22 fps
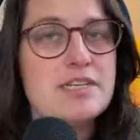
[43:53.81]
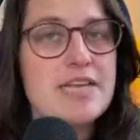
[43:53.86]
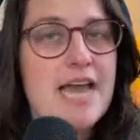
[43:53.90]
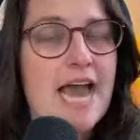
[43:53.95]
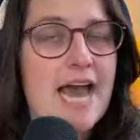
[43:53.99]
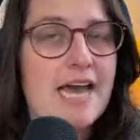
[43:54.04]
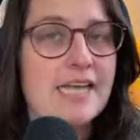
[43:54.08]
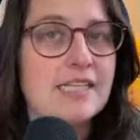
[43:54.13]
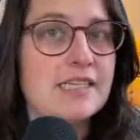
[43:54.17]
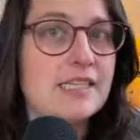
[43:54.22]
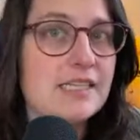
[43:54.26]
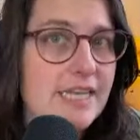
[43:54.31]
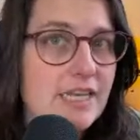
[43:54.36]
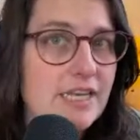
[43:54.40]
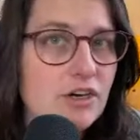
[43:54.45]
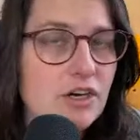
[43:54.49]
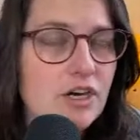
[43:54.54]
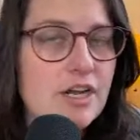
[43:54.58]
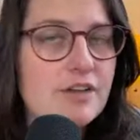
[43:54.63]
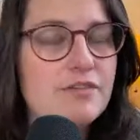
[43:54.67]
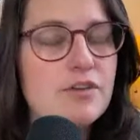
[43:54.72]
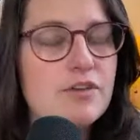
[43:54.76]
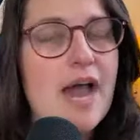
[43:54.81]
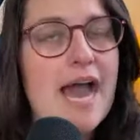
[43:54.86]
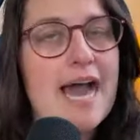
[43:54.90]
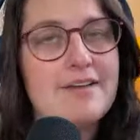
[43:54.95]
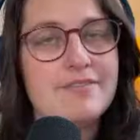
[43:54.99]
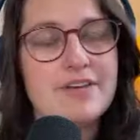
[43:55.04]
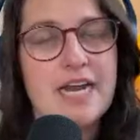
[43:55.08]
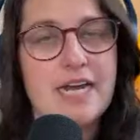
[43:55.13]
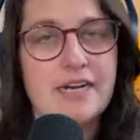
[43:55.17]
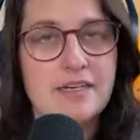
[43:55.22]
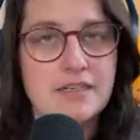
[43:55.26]
to add later if you
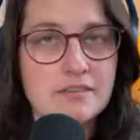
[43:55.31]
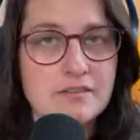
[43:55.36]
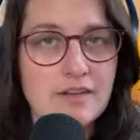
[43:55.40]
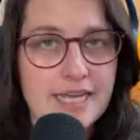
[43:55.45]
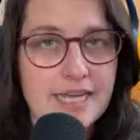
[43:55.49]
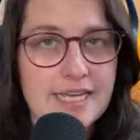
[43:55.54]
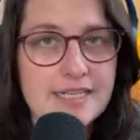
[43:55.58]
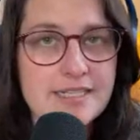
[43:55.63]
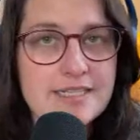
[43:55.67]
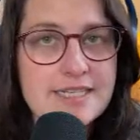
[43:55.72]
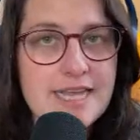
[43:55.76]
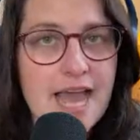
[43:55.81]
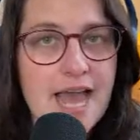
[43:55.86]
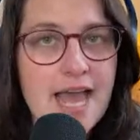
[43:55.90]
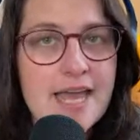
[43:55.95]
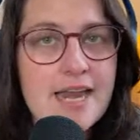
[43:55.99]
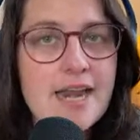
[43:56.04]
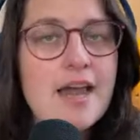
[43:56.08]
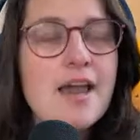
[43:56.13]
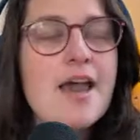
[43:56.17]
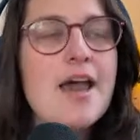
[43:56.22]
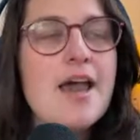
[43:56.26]
haven't had clients yet,